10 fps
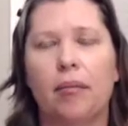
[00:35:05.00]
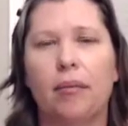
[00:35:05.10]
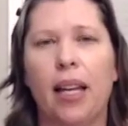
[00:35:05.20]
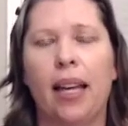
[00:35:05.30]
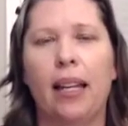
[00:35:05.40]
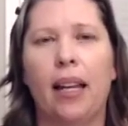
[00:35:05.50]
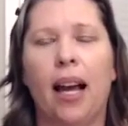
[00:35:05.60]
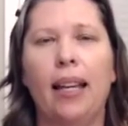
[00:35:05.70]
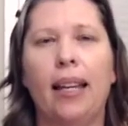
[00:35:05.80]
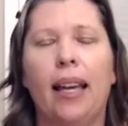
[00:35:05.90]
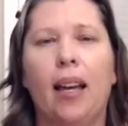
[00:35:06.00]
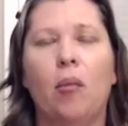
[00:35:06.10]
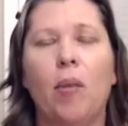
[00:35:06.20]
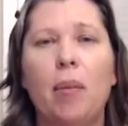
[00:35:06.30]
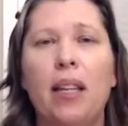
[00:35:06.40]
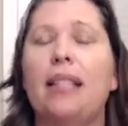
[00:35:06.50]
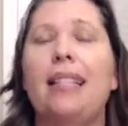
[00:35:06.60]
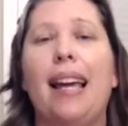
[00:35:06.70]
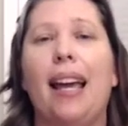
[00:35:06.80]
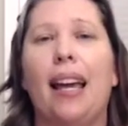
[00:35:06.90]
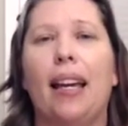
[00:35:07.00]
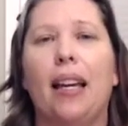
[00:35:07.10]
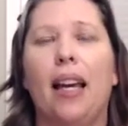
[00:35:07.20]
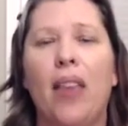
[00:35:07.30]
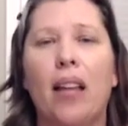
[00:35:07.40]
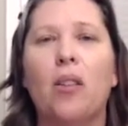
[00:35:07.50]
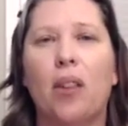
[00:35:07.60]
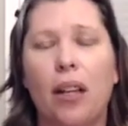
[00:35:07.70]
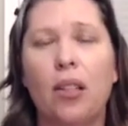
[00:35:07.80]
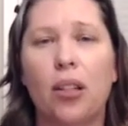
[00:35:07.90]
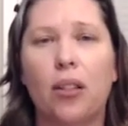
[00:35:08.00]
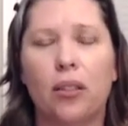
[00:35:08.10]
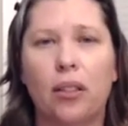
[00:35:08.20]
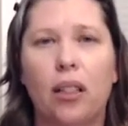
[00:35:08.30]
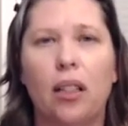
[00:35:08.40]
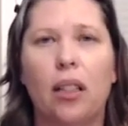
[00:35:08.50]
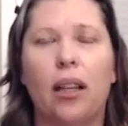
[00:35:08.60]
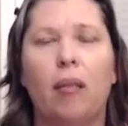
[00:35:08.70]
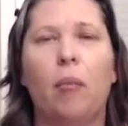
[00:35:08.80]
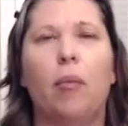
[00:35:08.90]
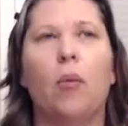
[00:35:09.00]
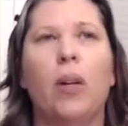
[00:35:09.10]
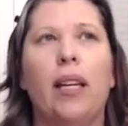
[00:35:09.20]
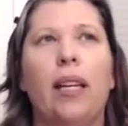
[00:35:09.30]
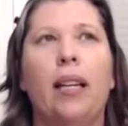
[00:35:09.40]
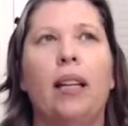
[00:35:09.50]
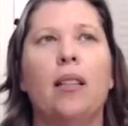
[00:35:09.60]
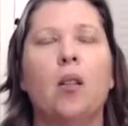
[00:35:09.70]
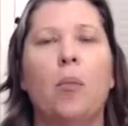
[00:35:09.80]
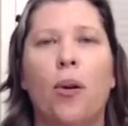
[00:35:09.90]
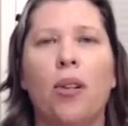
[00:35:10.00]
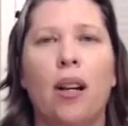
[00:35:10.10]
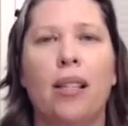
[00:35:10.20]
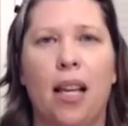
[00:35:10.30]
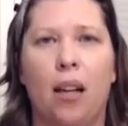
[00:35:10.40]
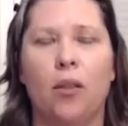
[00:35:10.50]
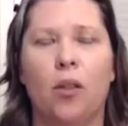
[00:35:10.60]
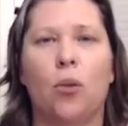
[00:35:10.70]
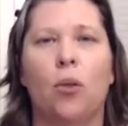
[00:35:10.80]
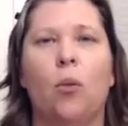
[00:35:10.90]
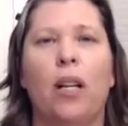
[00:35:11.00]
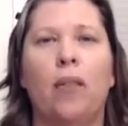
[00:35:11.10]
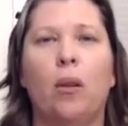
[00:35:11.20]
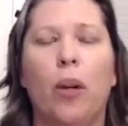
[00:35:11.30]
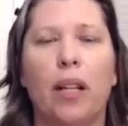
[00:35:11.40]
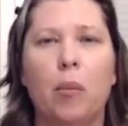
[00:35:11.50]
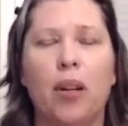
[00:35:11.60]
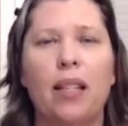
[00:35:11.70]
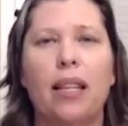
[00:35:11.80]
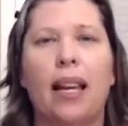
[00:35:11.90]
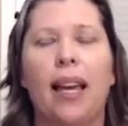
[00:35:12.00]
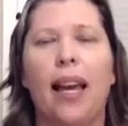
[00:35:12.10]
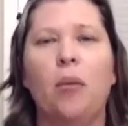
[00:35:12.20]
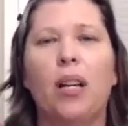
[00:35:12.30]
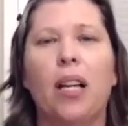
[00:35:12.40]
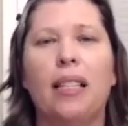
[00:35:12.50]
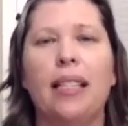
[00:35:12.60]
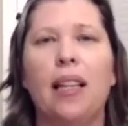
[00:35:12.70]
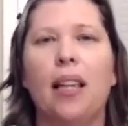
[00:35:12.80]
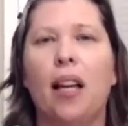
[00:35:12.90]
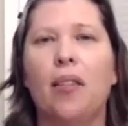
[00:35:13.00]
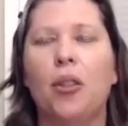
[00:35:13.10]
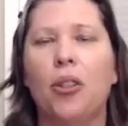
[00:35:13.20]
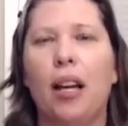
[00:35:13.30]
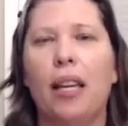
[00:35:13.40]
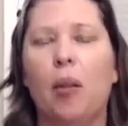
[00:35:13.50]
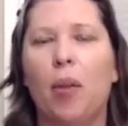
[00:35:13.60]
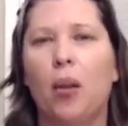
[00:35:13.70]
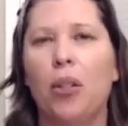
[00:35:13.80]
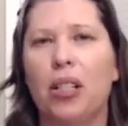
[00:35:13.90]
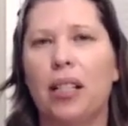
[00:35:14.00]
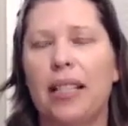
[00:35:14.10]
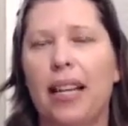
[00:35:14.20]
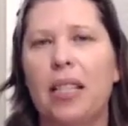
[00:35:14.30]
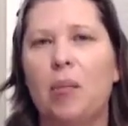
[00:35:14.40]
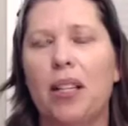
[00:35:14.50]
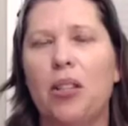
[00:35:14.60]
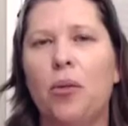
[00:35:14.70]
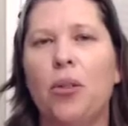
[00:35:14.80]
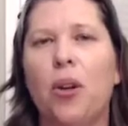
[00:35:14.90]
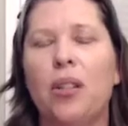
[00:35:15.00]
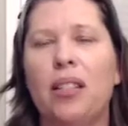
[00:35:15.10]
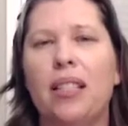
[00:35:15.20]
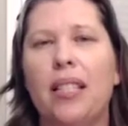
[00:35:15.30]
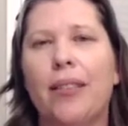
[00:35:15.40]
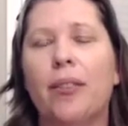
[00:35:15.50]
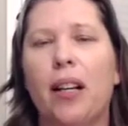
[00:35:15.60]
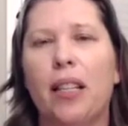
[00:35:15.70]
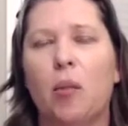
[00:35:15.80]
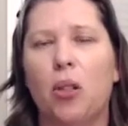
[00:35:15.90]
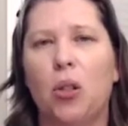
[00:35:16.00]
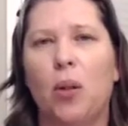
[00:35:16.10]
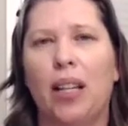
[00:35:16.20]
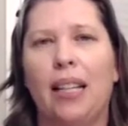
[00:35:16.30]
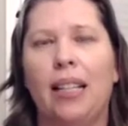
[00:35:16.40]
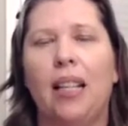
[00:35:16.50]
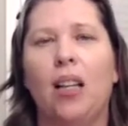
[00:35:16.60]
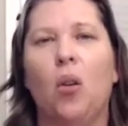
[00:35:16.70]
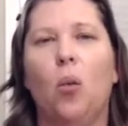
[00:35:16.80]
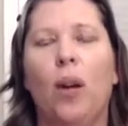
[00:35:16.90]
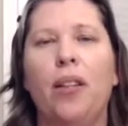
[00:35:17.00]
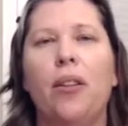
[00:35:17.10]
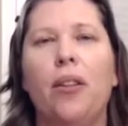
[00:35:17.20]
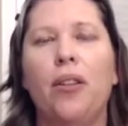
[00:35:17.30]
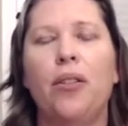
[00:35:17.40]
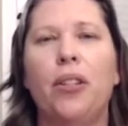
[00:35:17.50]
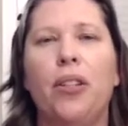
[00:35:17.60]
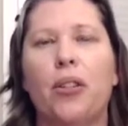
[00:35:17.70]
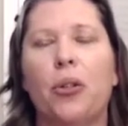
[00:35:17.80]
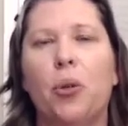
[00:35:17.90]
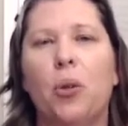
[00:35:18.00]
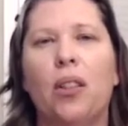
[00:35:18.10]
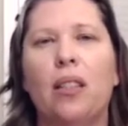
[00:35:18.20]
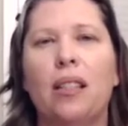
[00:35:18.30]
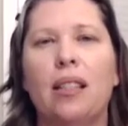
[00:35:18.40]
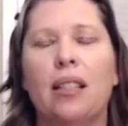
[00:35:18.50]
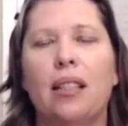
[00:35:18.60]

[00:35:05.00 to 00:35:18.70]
and I can't, or maybe it's a day, and that's okay too. We support ourselves through whatever we're experiencing. And what I see a lot of you talking about, which excites me, is you notice a difference between when you're using your tools